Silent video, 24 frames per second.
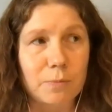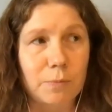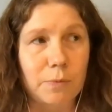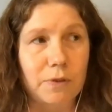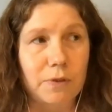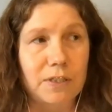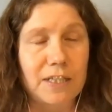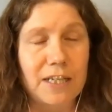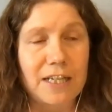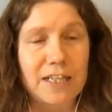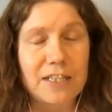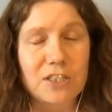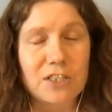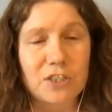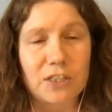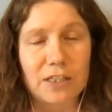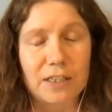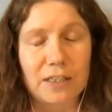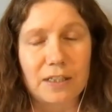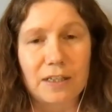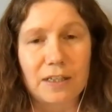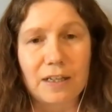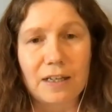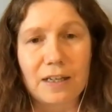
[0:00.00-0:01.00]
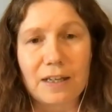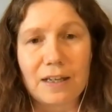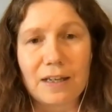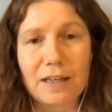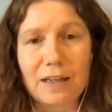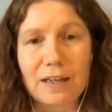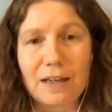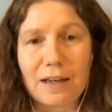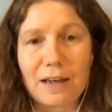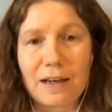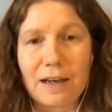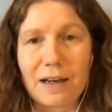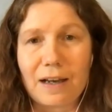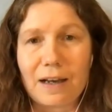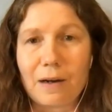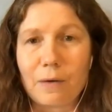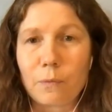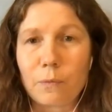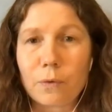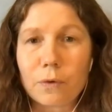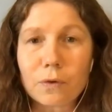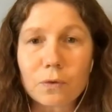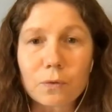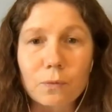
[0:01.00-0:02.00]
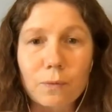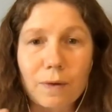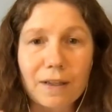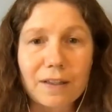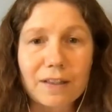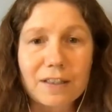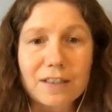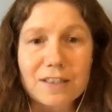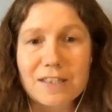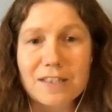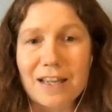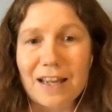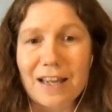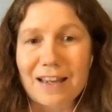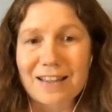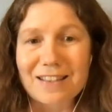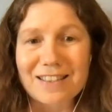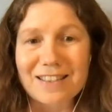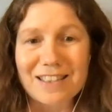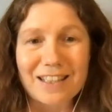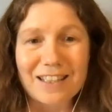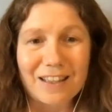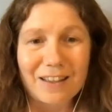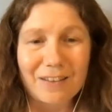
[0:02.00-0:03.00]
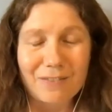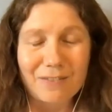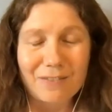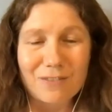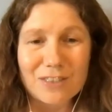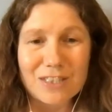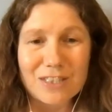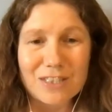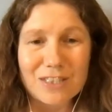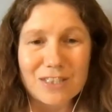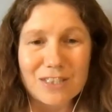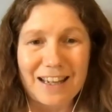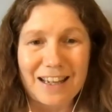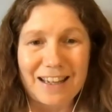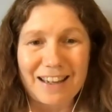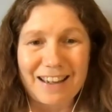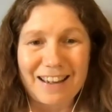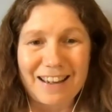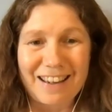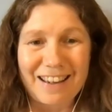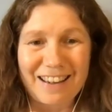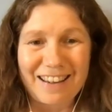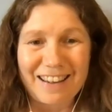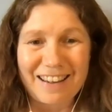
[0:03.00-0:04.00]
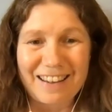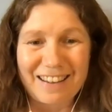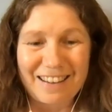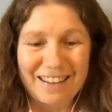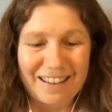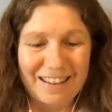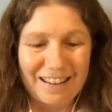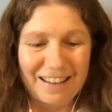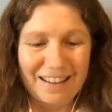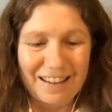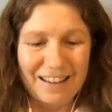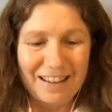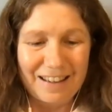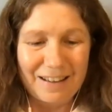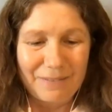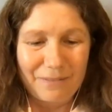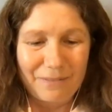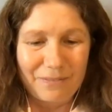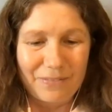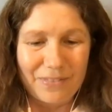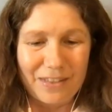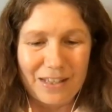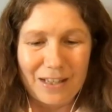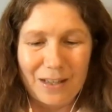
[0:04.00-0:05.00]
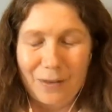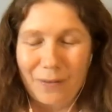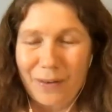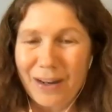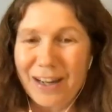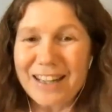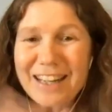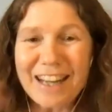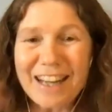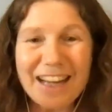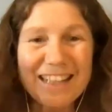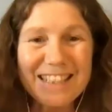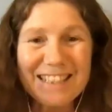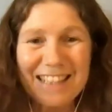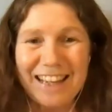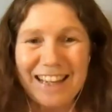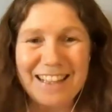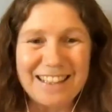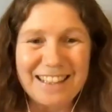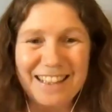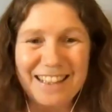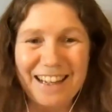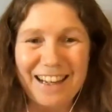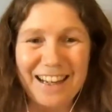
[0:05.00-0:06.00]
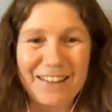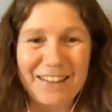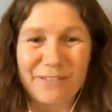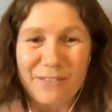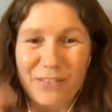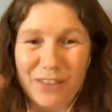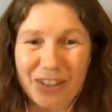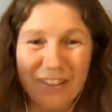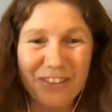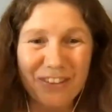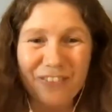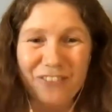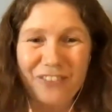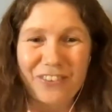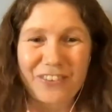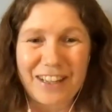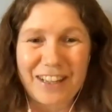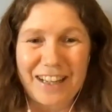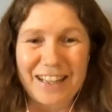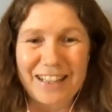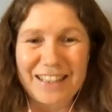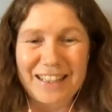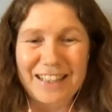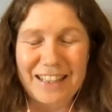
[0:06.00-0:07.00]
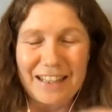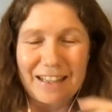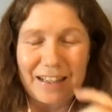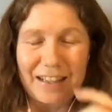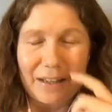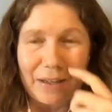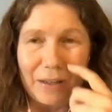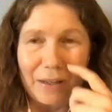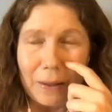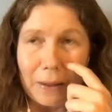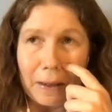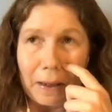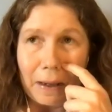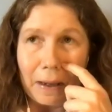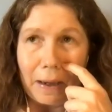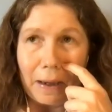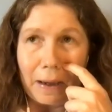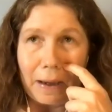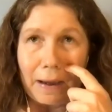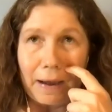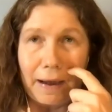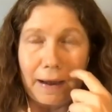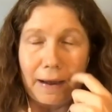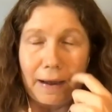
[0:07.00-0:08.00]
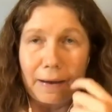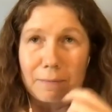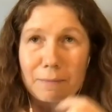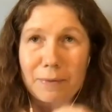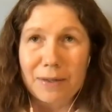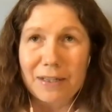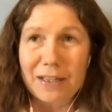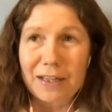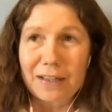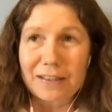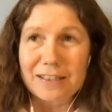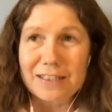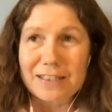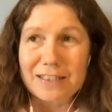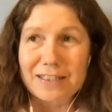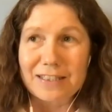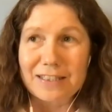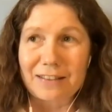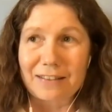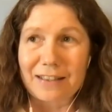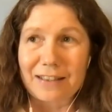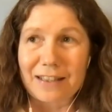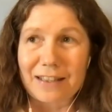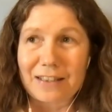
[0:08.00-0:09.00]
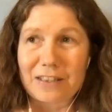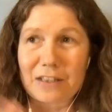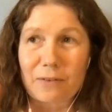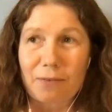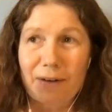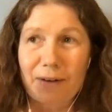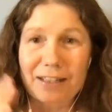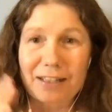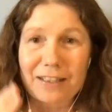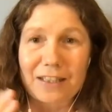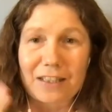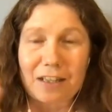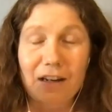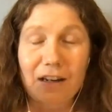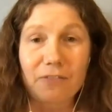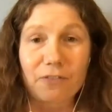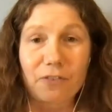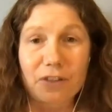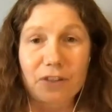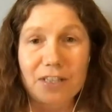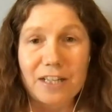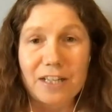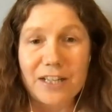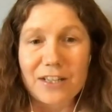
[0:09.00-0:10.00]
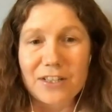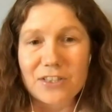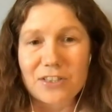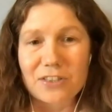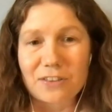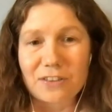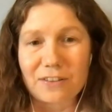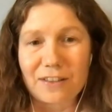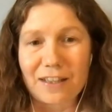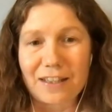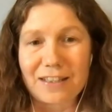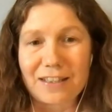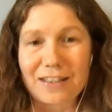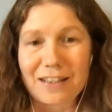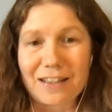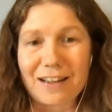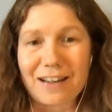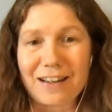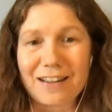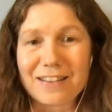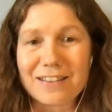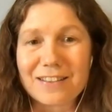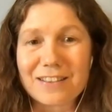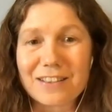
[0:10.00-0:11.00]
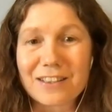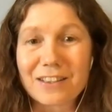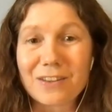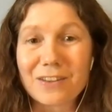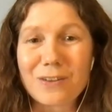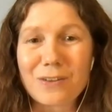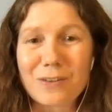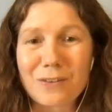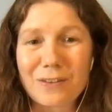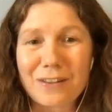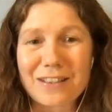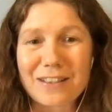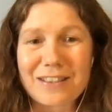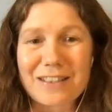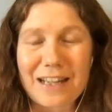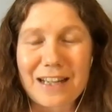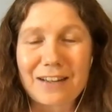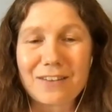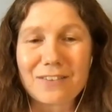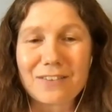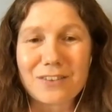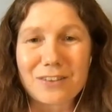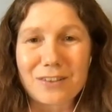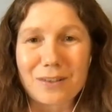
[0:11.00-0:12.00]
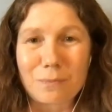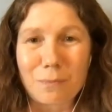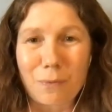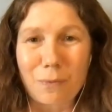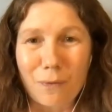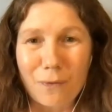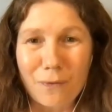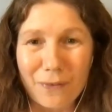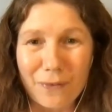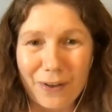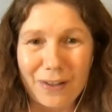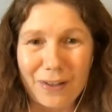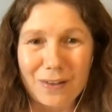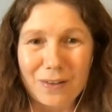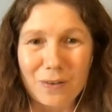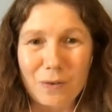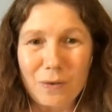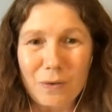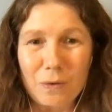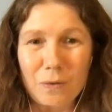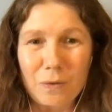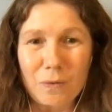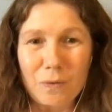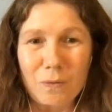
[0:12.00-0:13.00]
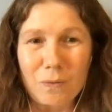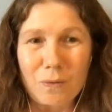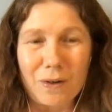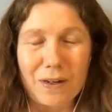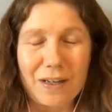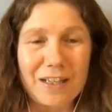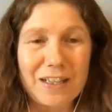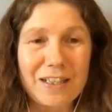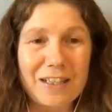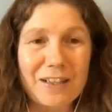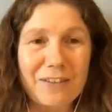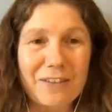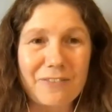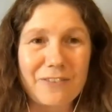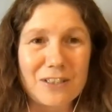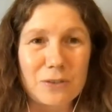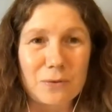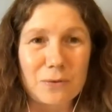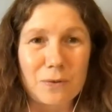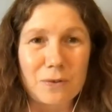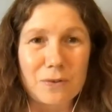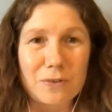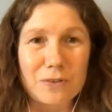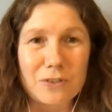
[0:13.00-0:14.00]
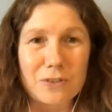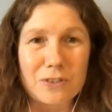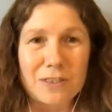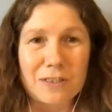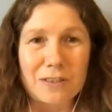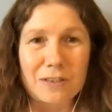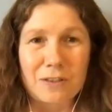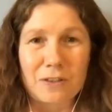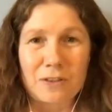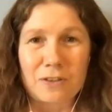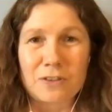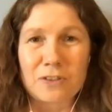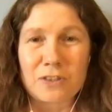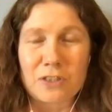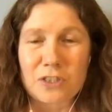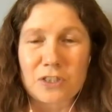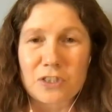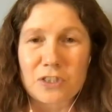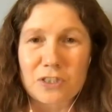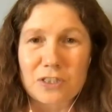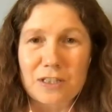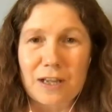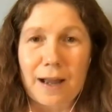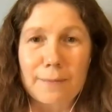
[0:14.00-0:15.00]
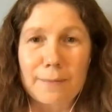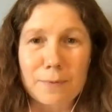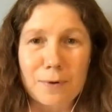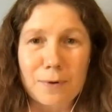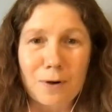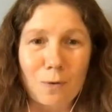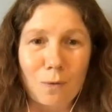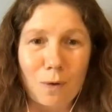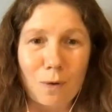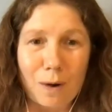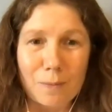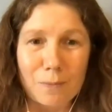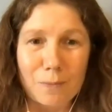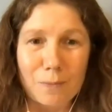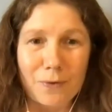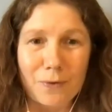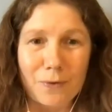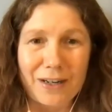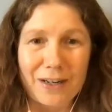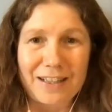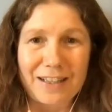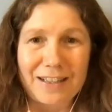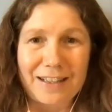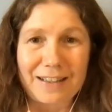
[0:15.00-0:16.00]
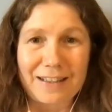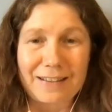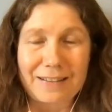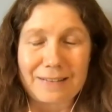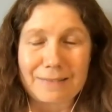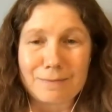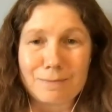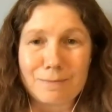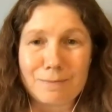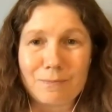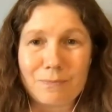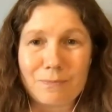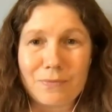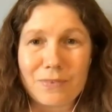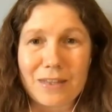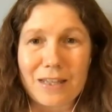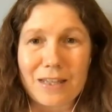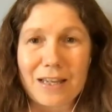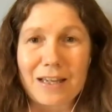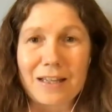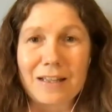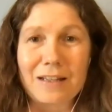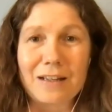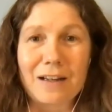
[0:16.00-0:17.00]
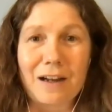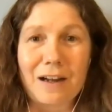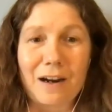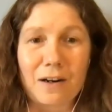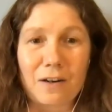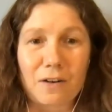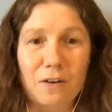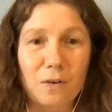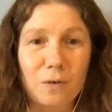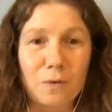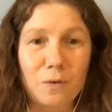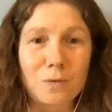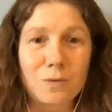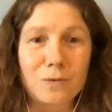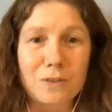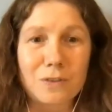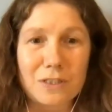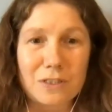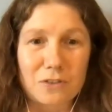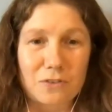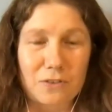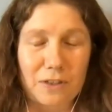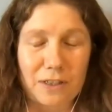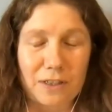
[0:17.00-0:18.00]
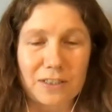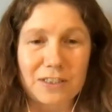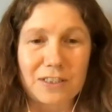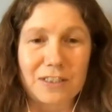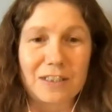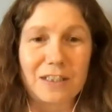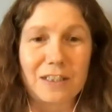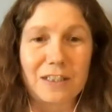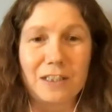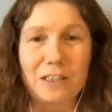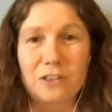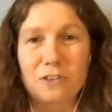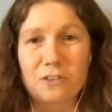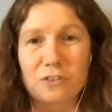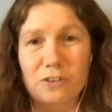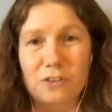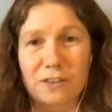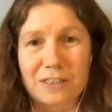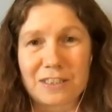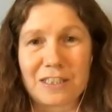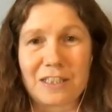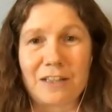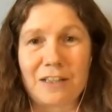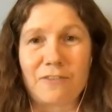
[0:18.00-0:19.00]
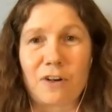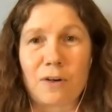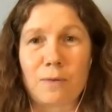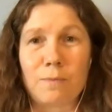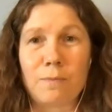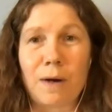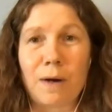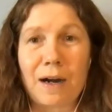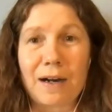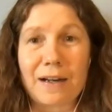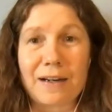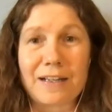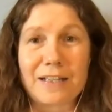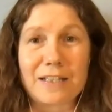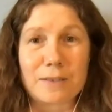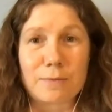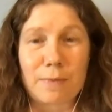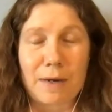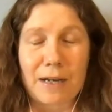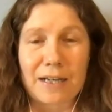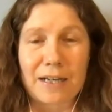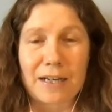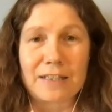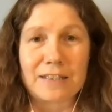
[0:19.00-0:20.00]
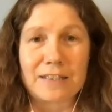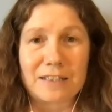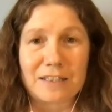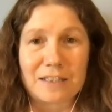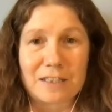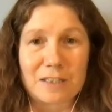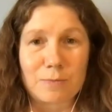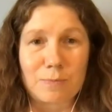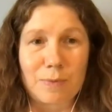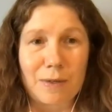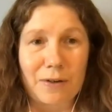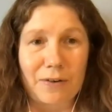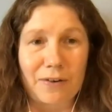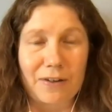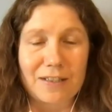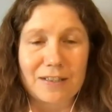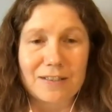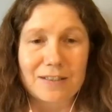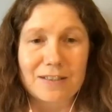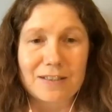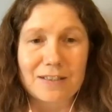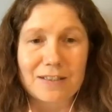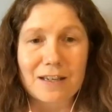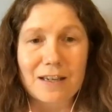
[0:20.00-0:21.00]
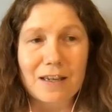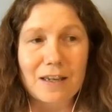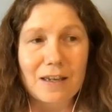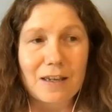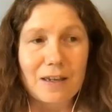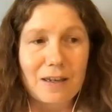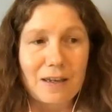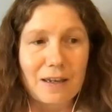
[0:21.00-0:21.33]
exploitation, World Wellness Day seems like a nice idea, a beautiful idea, but not necessarily a directly confrontational idea until you get down to the point where individuals learn to stop cooperating in our own destruction, the destruction of our bodies, minds, and spirits.